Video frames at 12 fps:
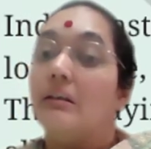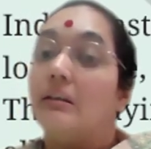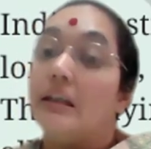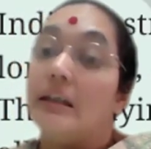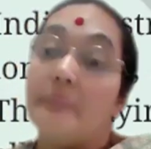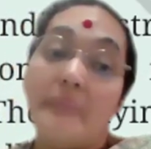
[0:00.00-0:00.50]

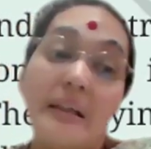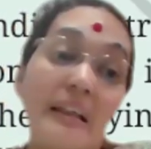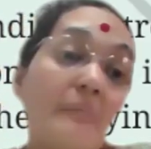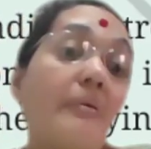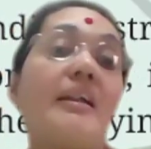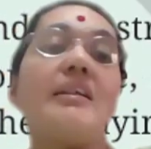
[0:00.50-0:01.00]
like
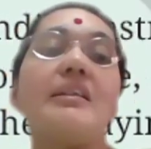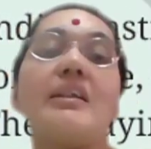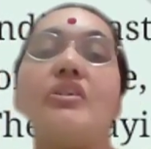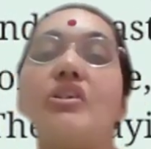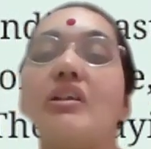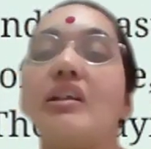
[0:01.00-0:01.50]
many, many
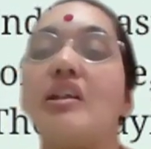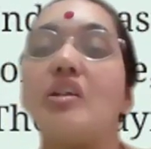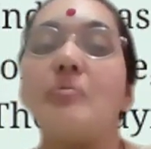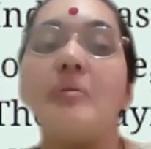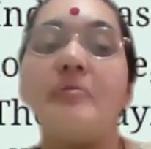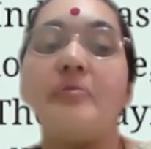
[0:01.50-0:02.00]

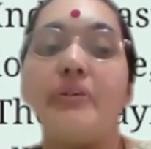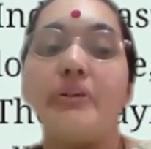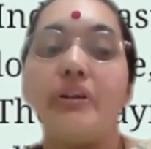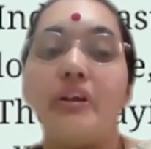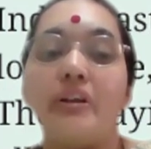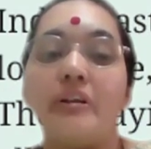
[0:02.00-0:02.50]
centuries before
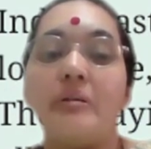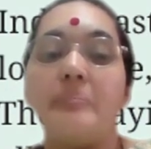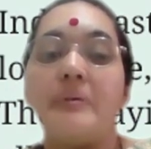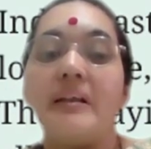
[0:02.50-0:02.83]
Europe,